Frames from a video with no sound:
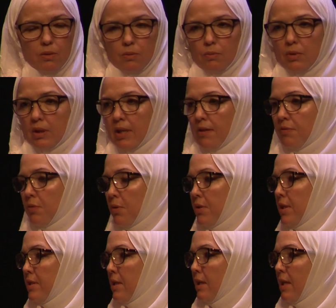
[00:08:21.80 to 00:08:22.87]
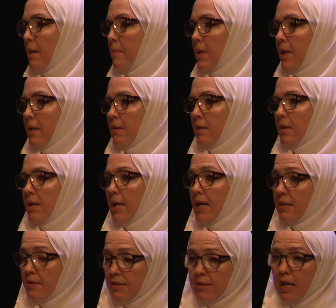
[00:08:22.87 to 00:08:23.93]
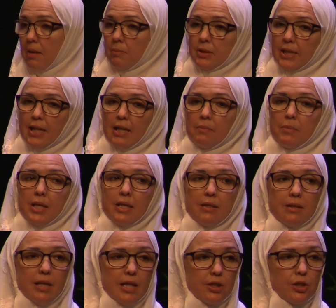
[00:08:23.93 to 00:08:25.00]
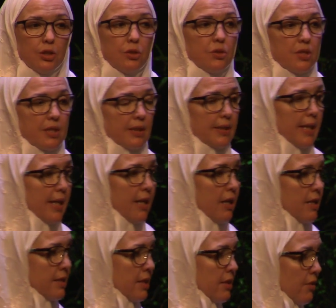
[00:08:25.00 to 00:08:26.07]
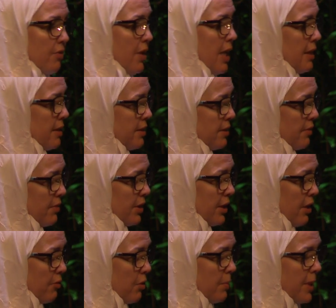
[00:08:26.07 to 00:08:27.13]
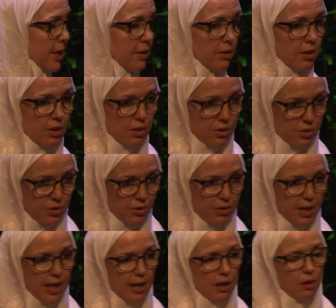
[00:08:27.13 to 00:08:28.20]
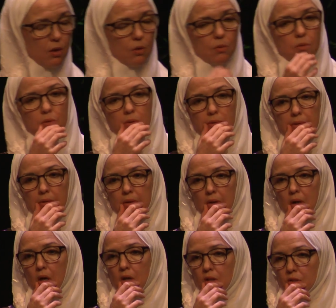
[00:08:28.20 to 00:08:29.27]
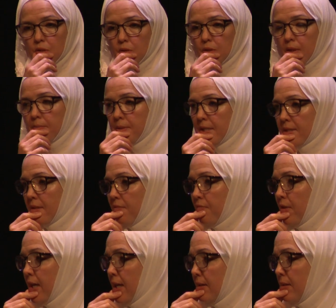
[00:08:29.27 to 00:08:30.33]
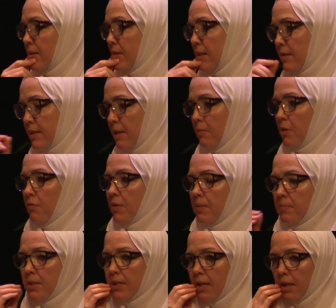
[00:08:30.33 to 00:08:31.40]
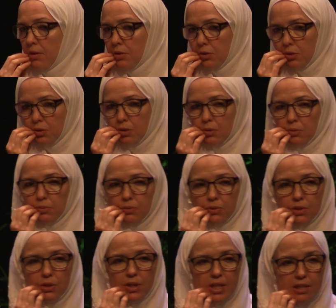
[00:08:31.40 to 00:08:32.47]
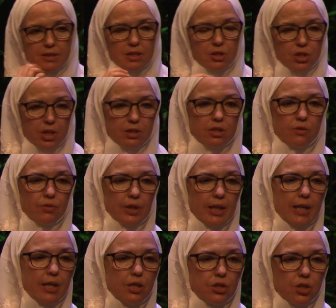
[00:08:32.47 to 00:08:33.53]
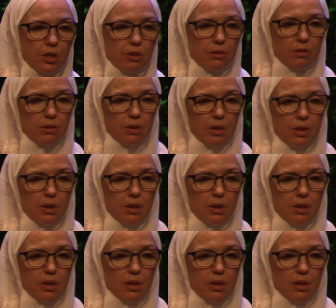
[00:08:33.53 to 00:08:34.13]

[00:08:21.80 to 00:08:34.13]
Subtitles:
were left with a dilemma. And some came in and used the chaos and the violence of the government to now also commit some violence. And some of them said, there is a justification